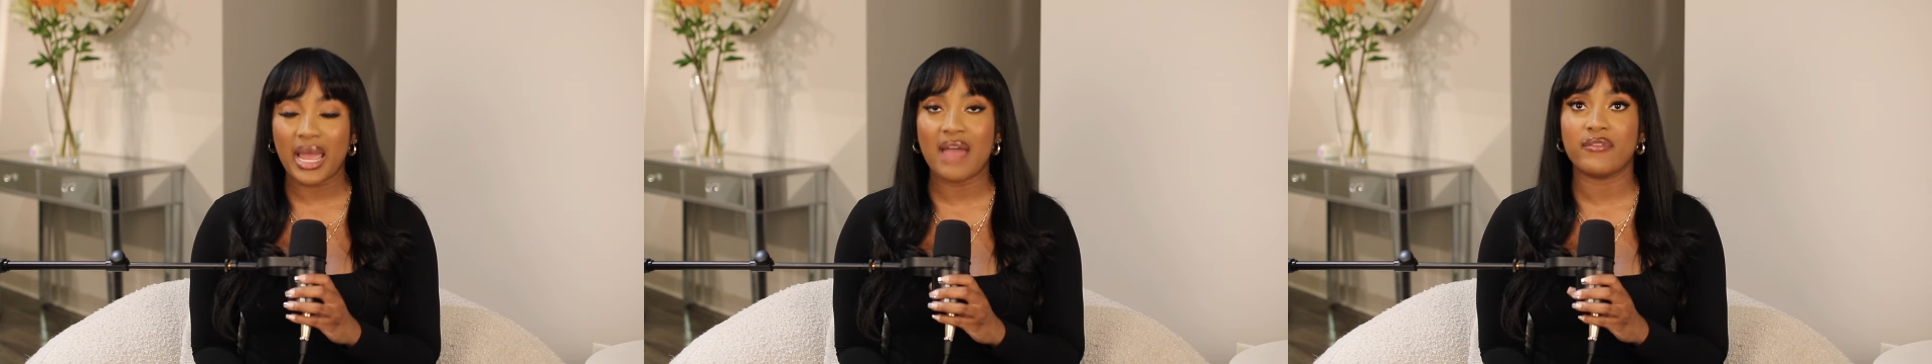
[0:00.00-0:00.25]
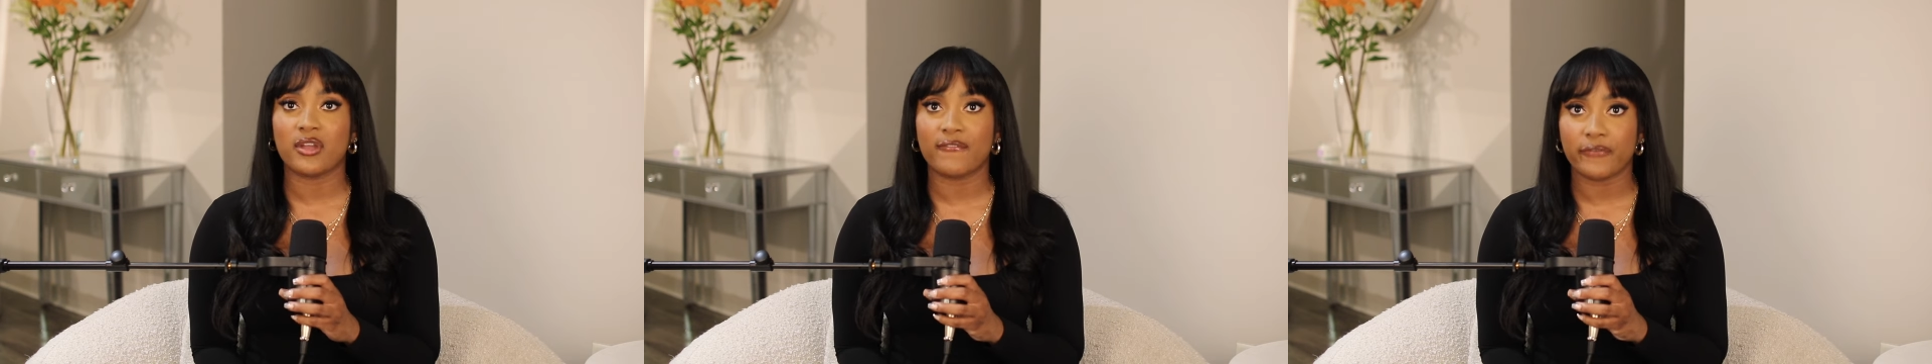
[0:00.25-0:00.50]

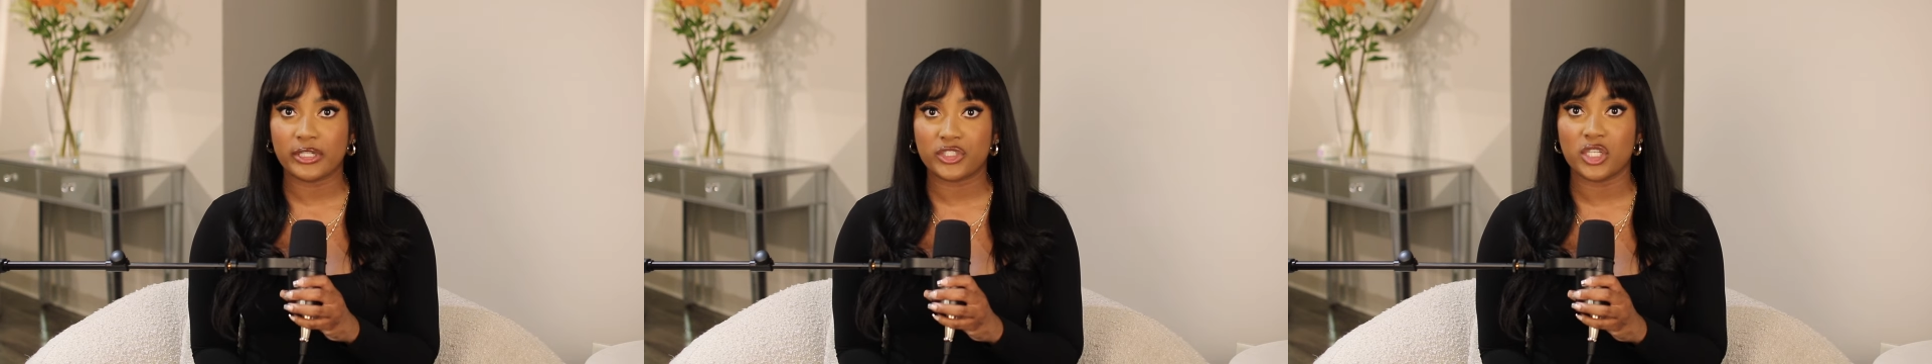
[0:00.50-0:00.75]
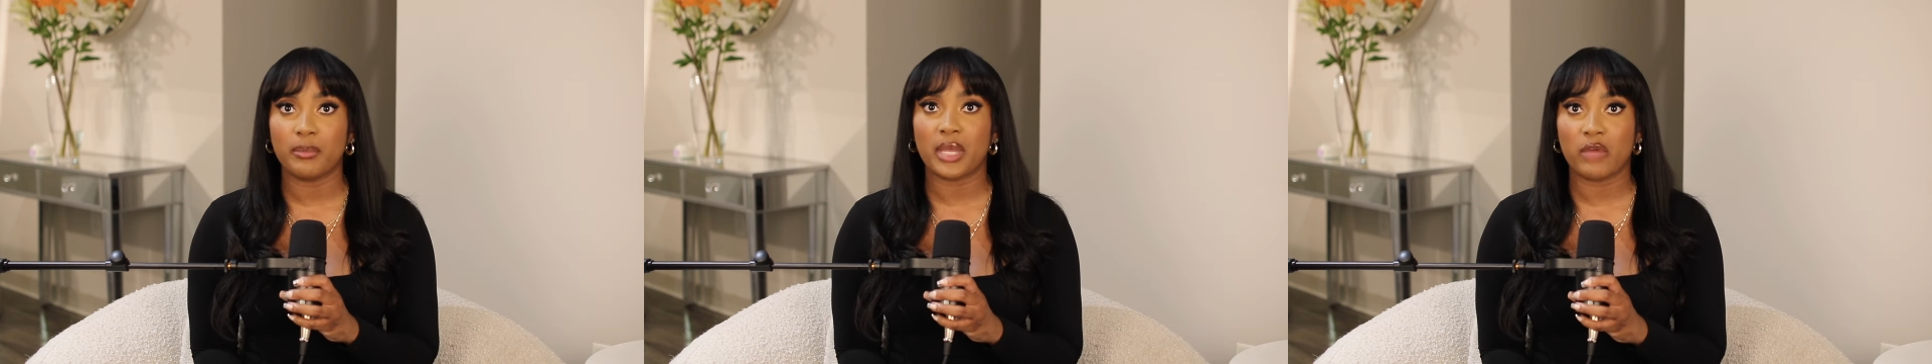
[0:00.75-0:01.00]
having a
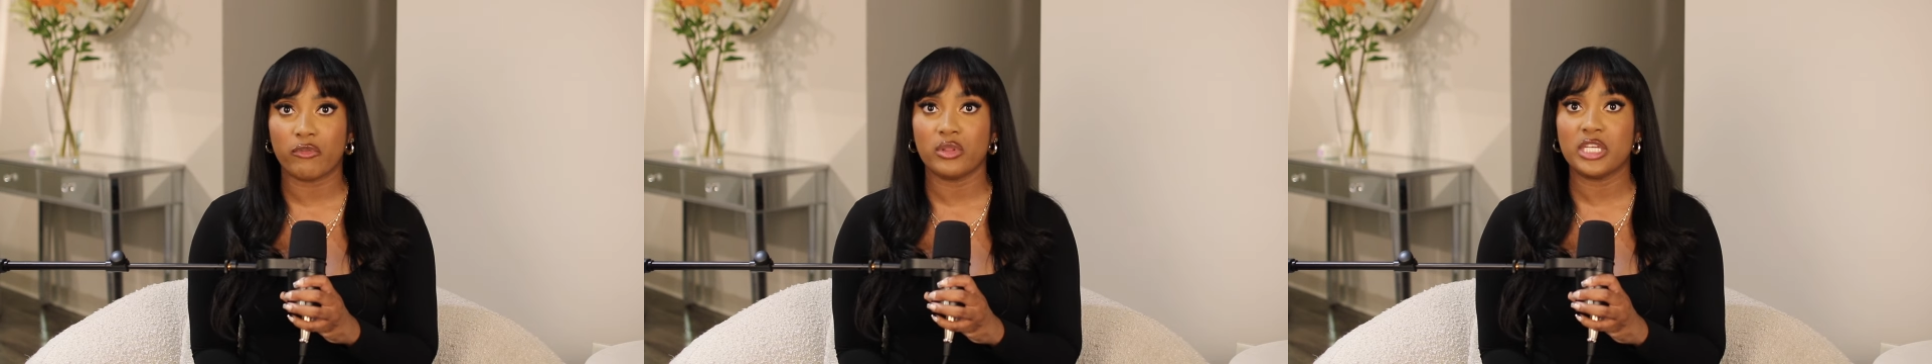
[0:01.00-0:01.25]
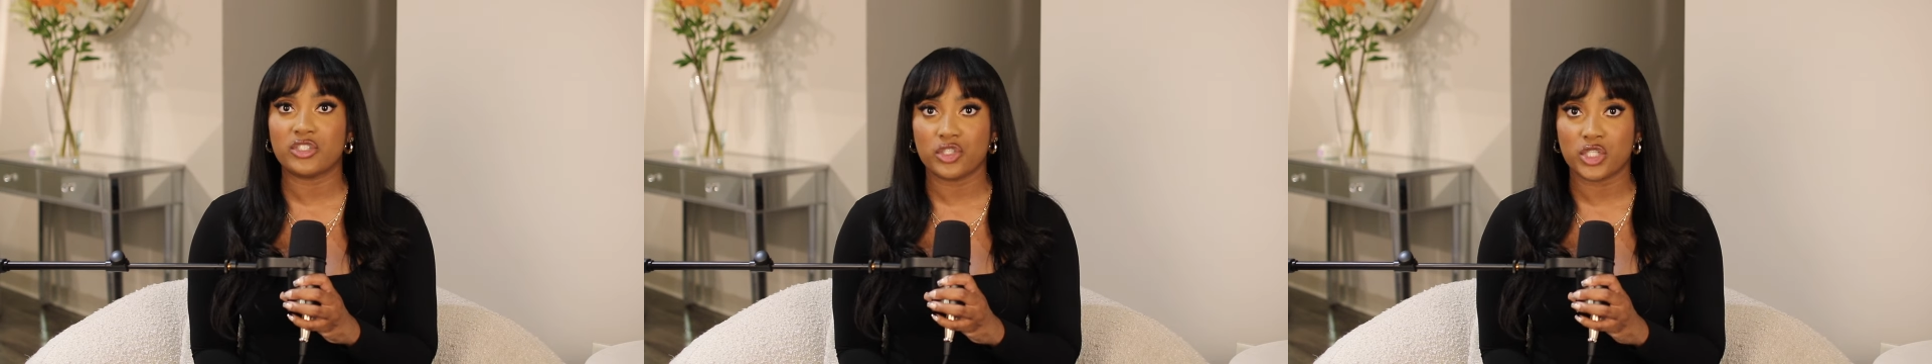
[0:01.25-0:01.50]
friendship and
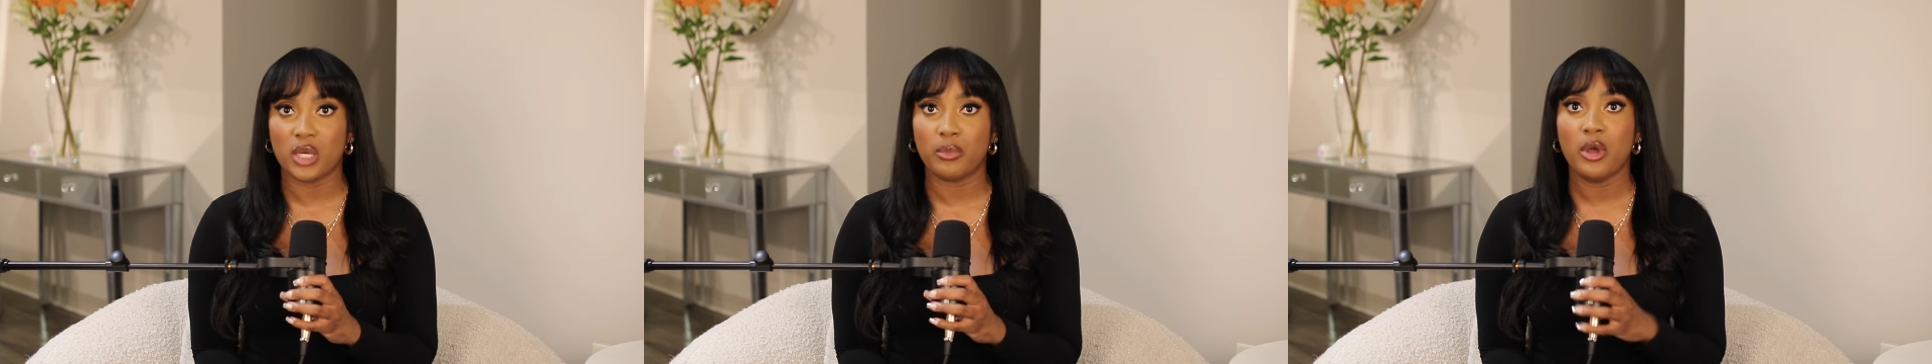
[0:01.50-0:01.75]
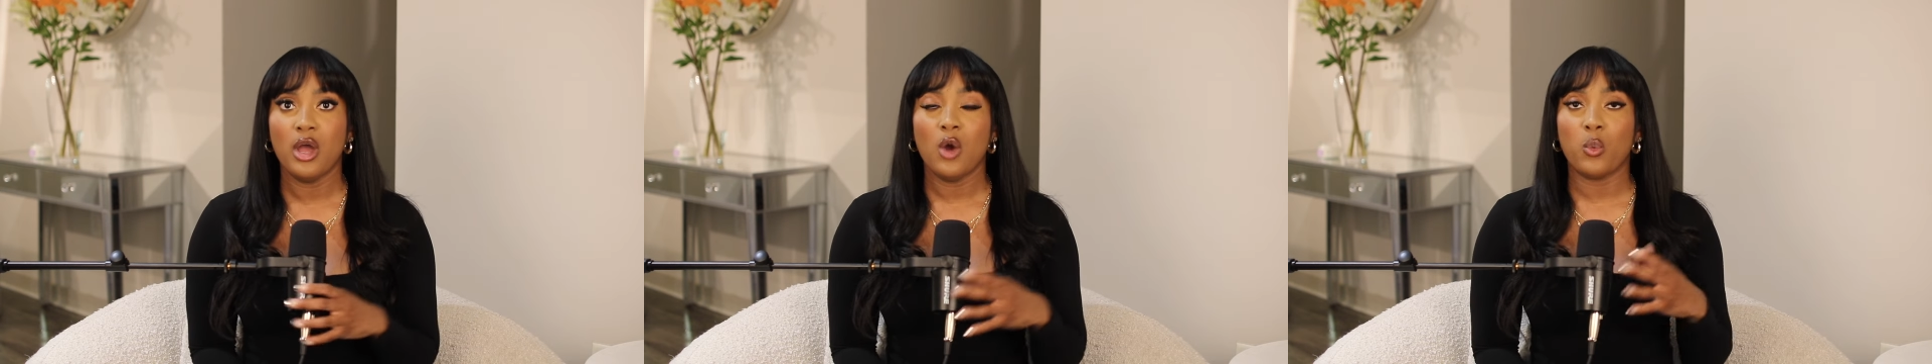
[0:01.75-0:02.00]

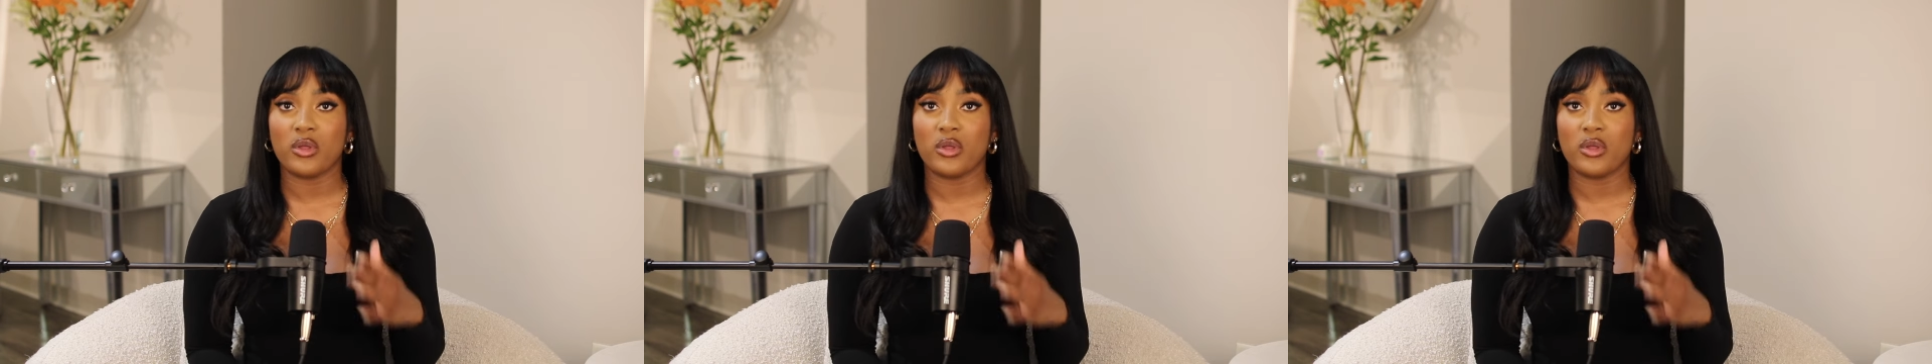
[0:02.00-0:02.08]
relationship